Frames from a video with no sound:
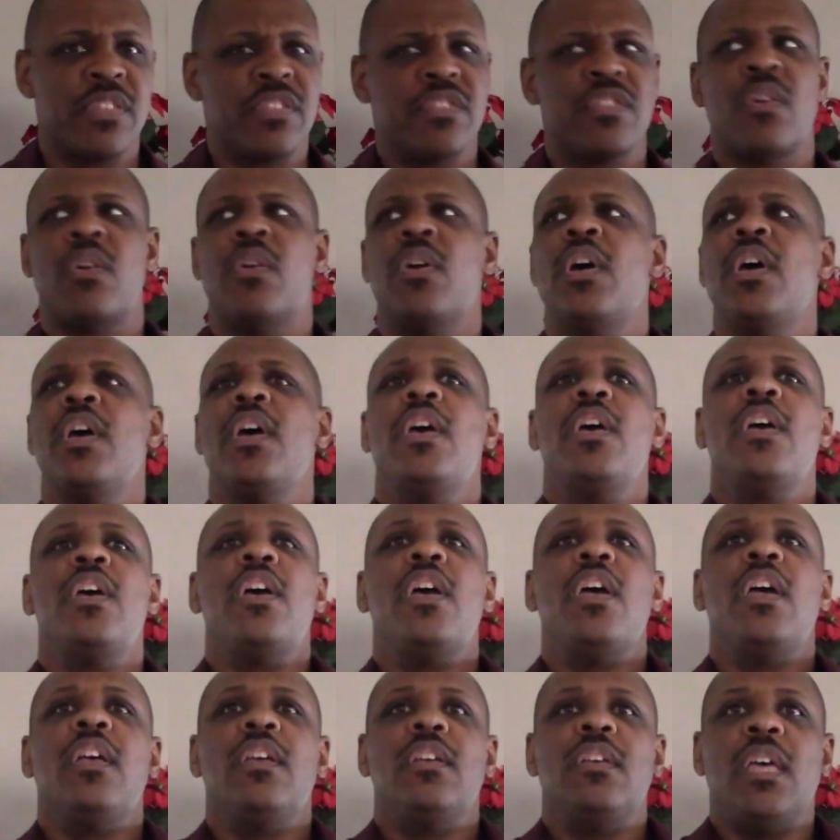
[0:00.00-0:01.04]
So
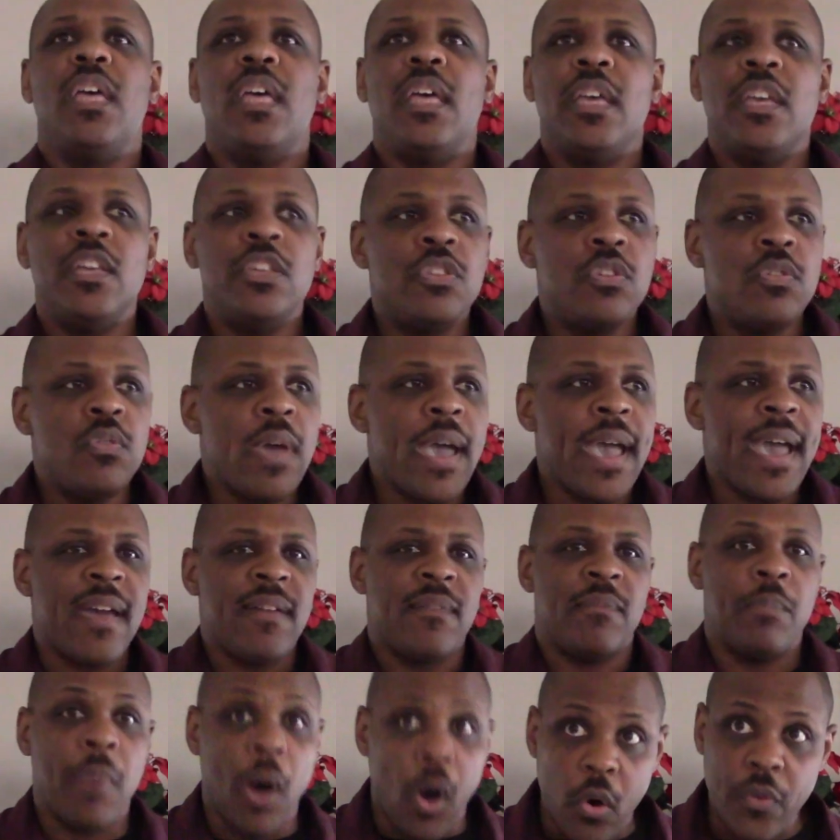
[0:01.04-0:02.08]
uh, you
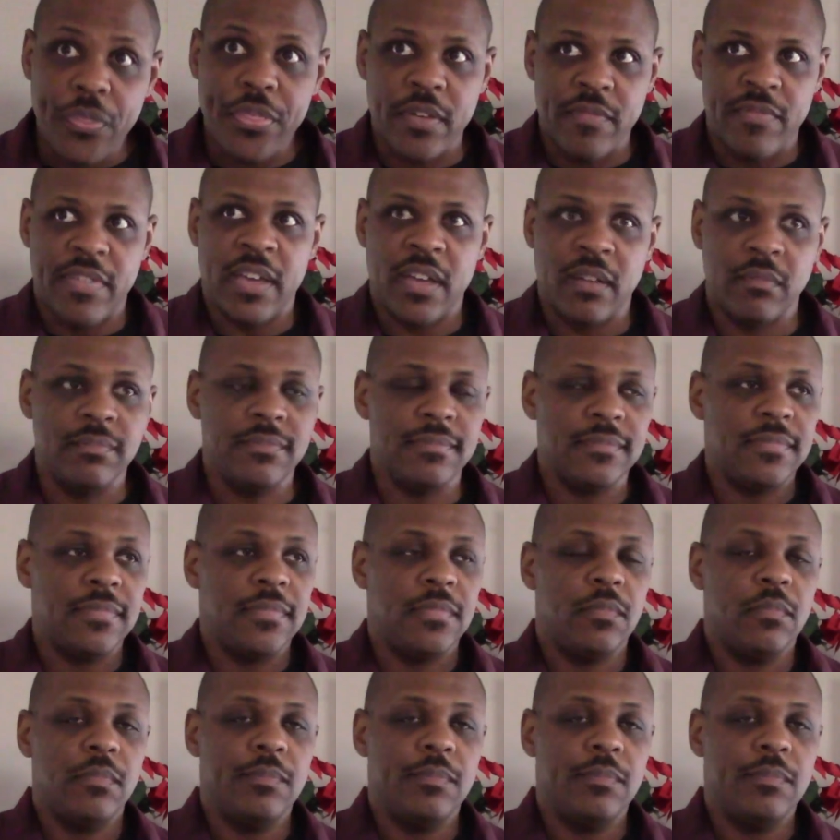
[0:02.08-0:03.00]
have both of them